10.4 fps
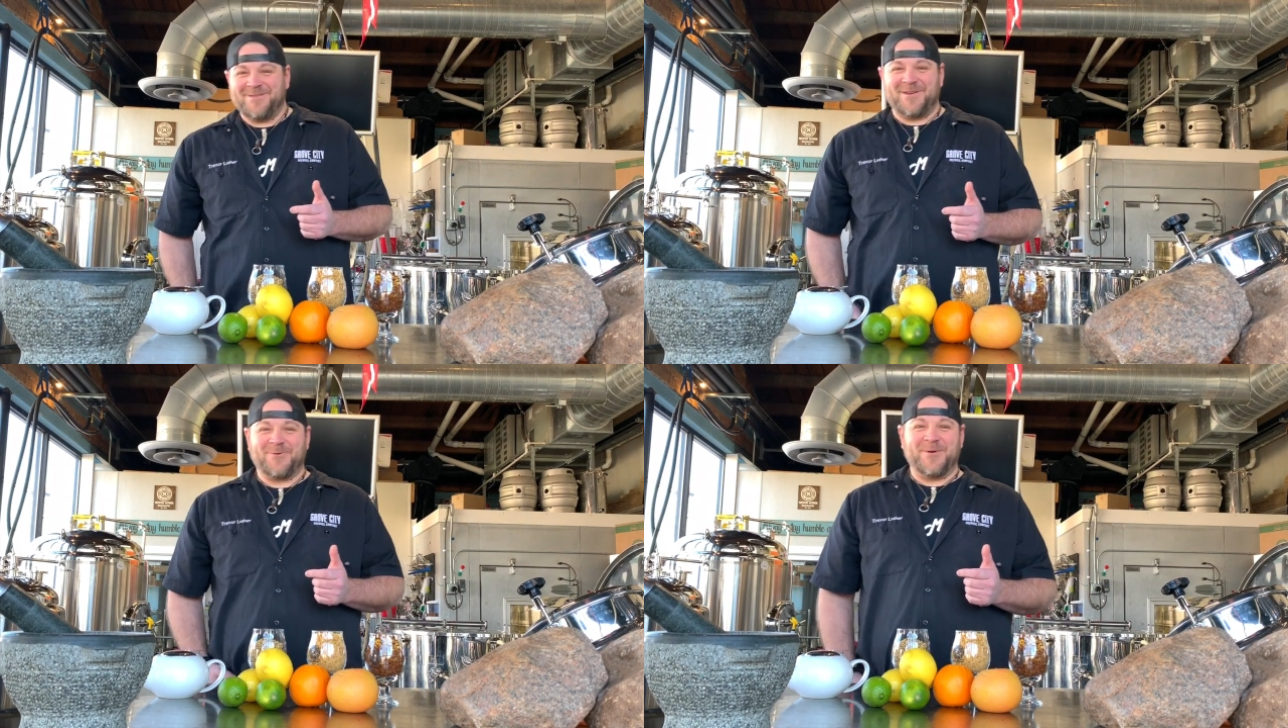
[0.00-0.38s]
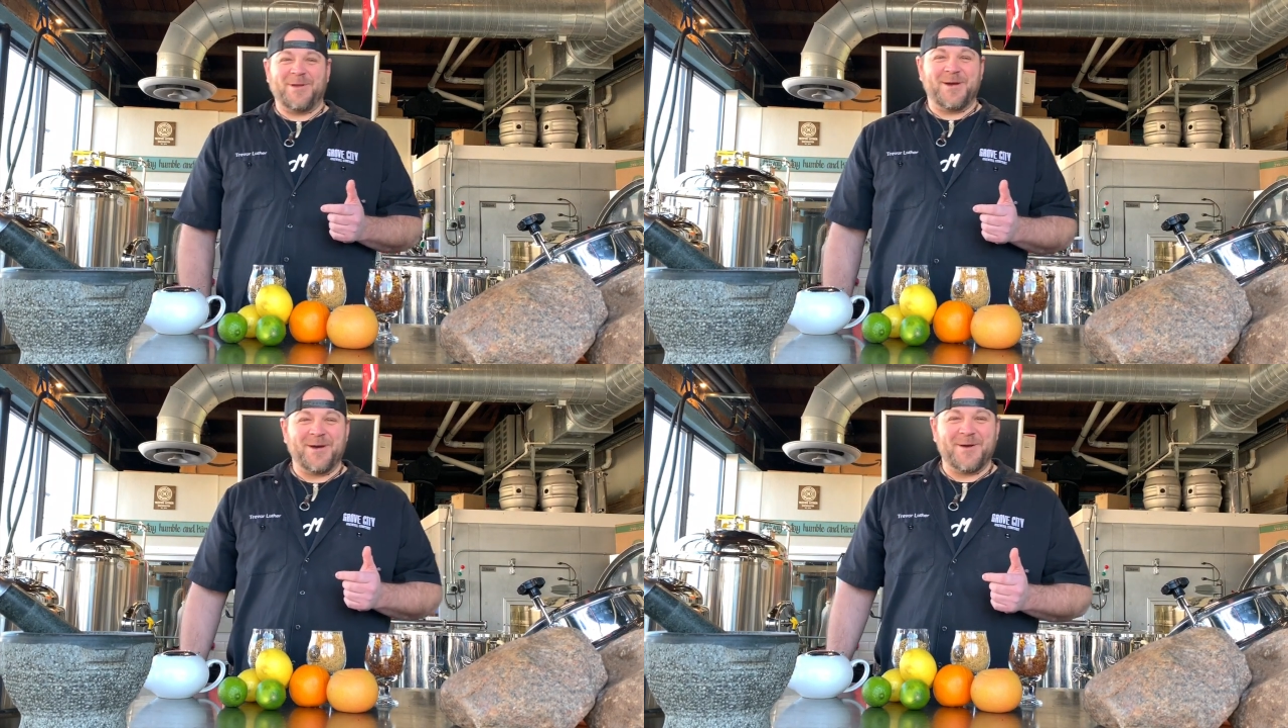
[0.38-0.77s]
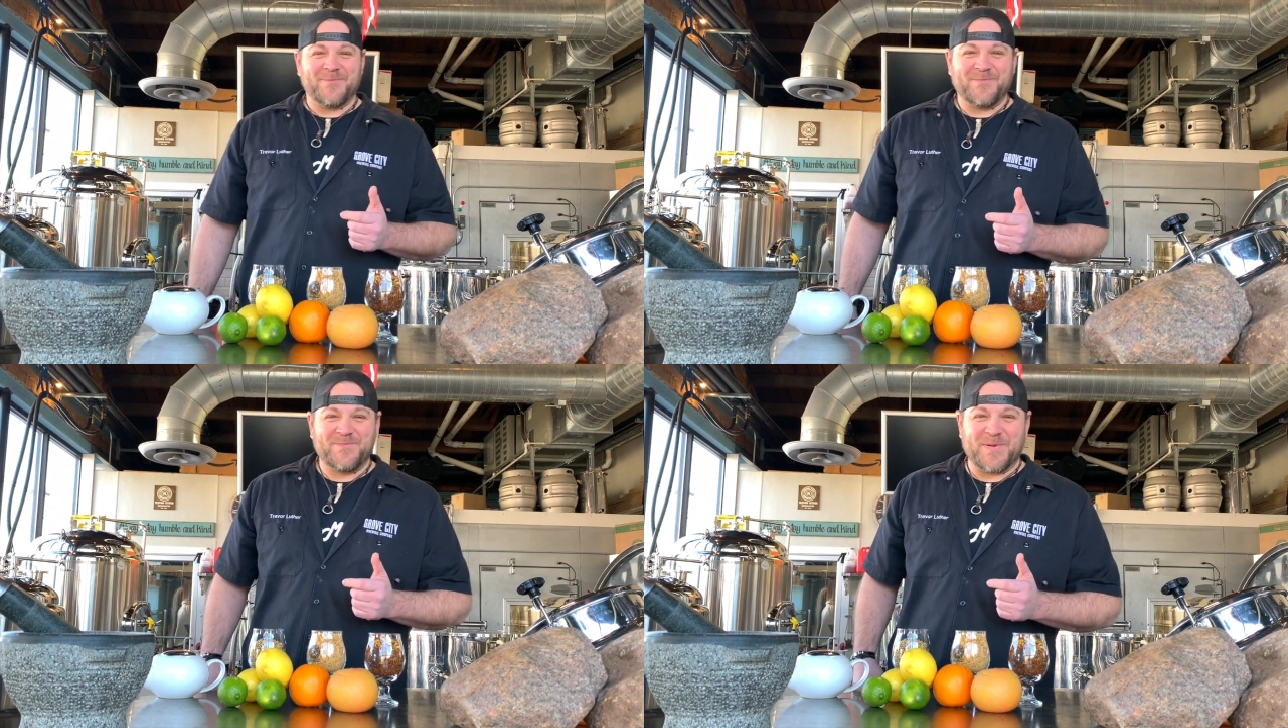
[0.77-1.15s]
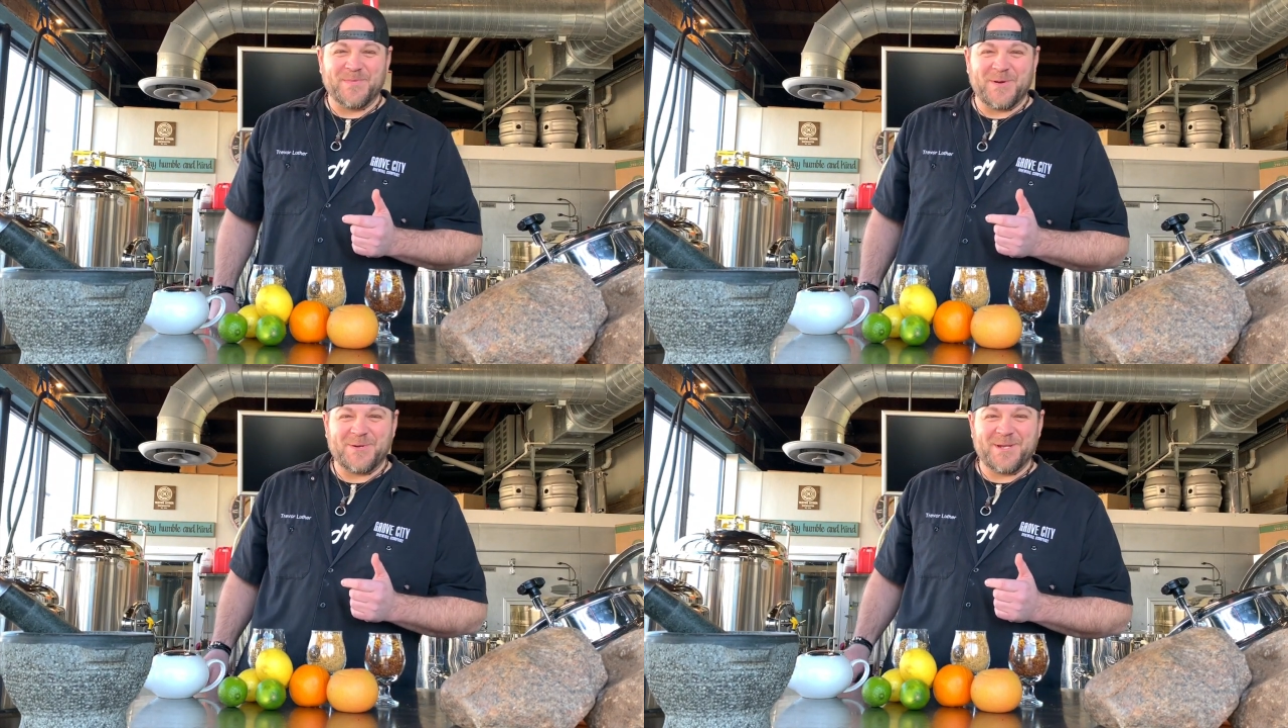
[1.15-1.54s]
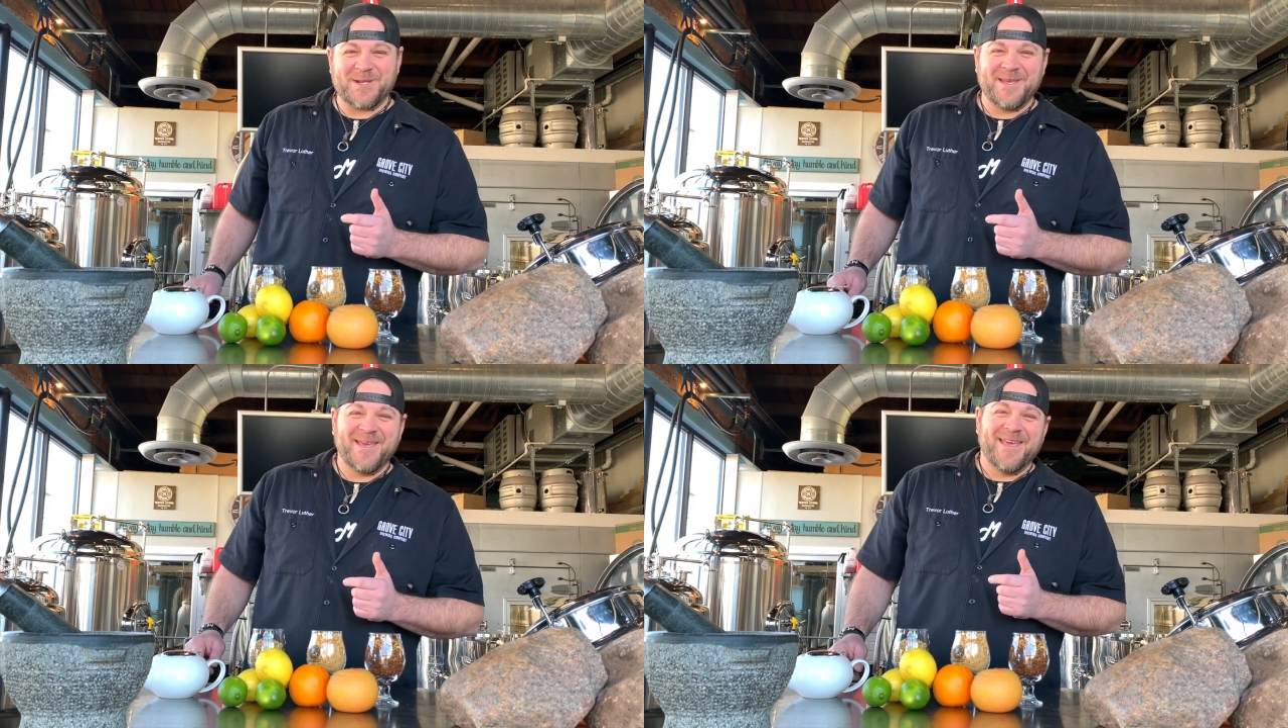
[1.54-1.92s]
like we promoted.
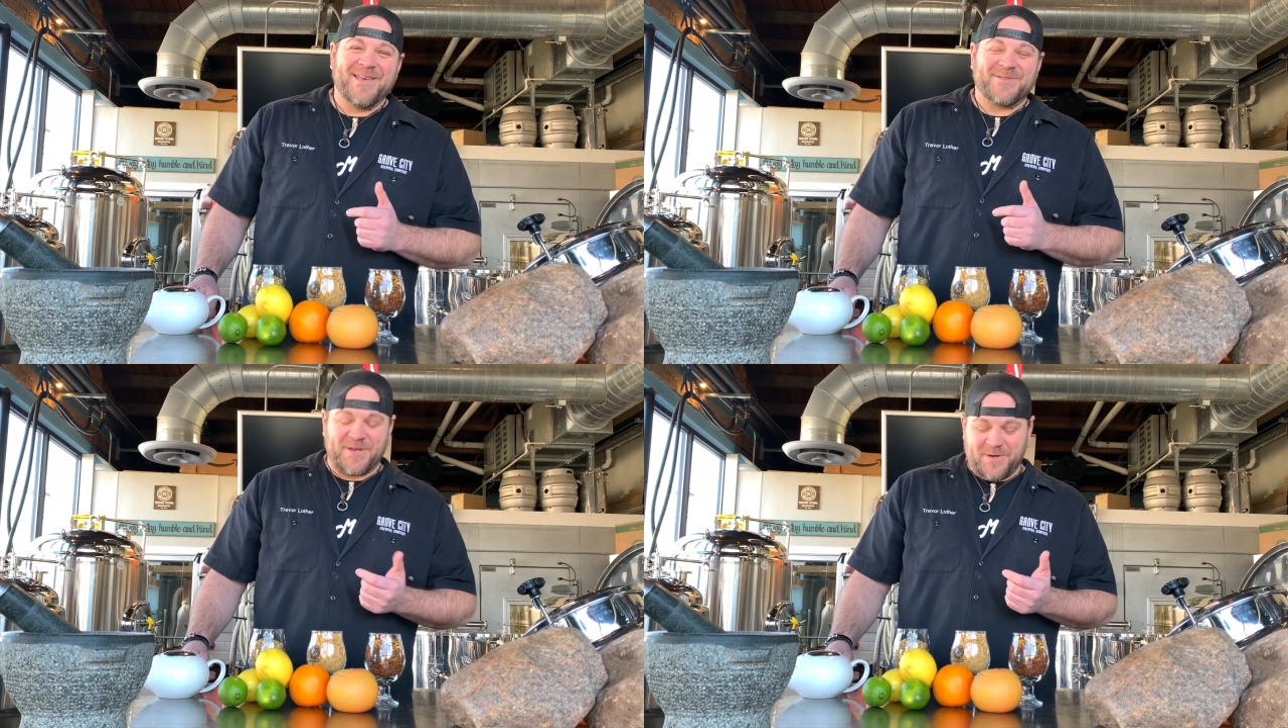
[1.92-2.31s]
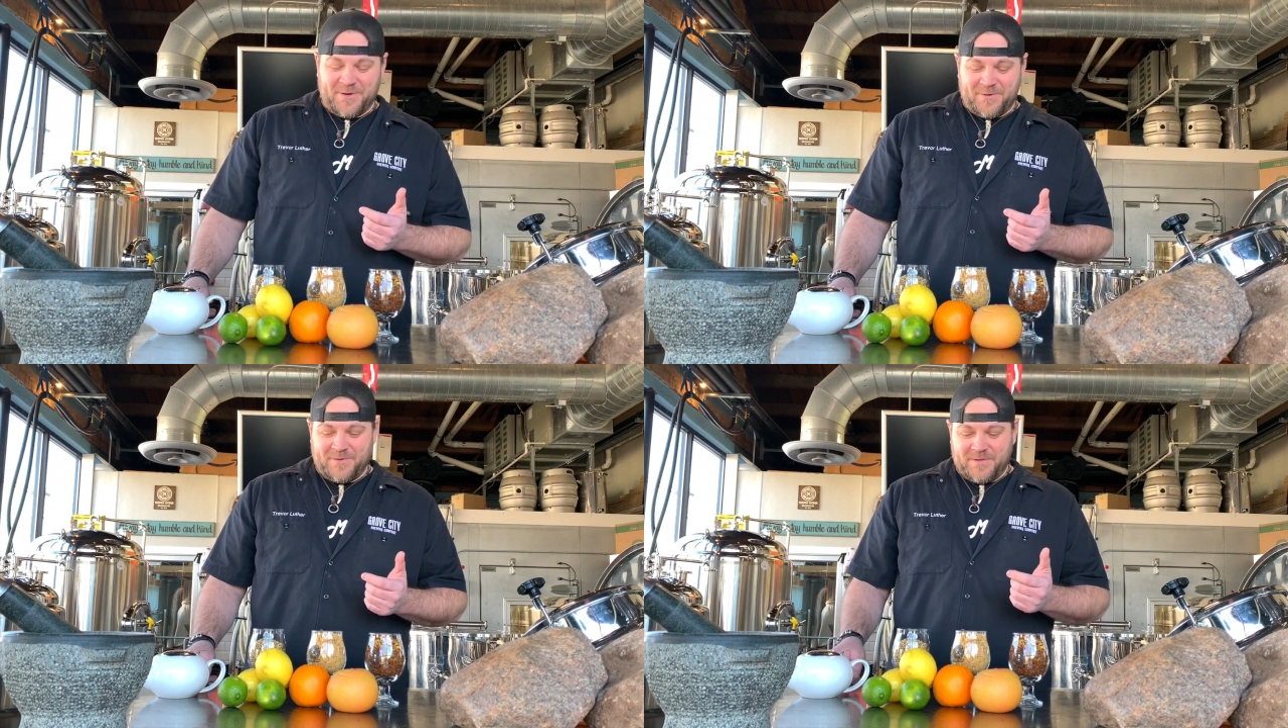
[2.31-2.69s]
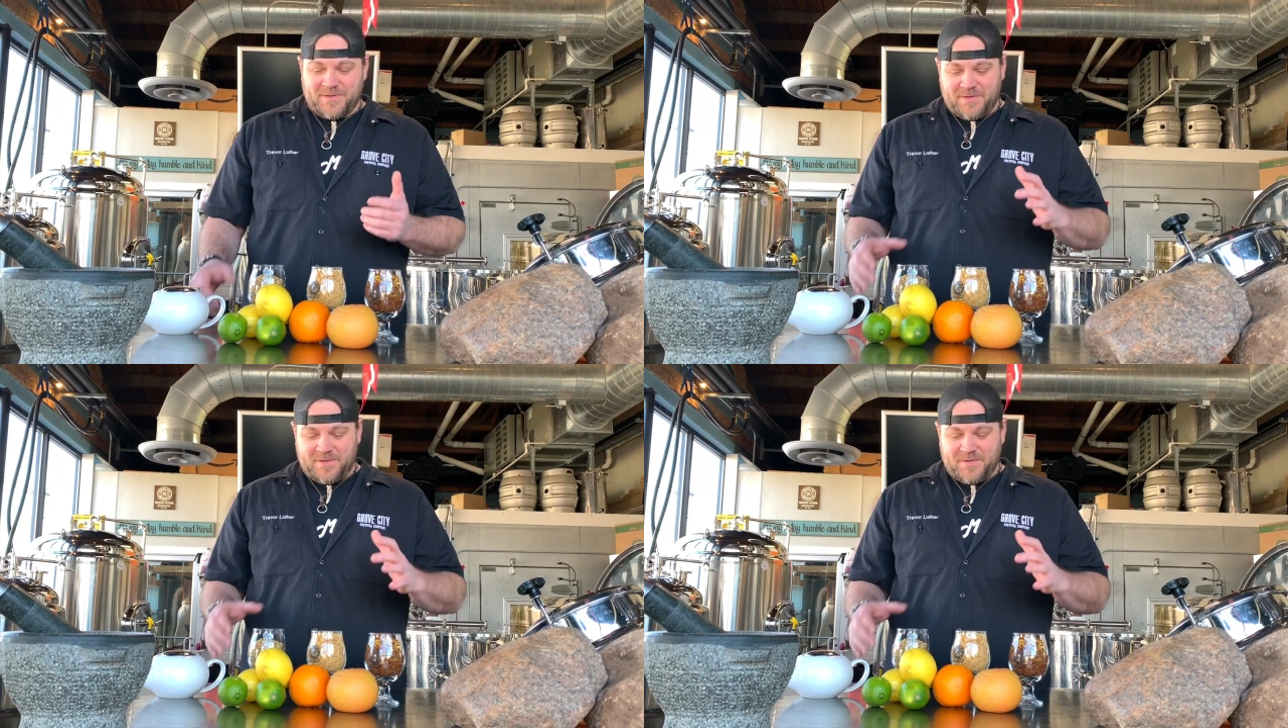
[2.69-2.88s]
So,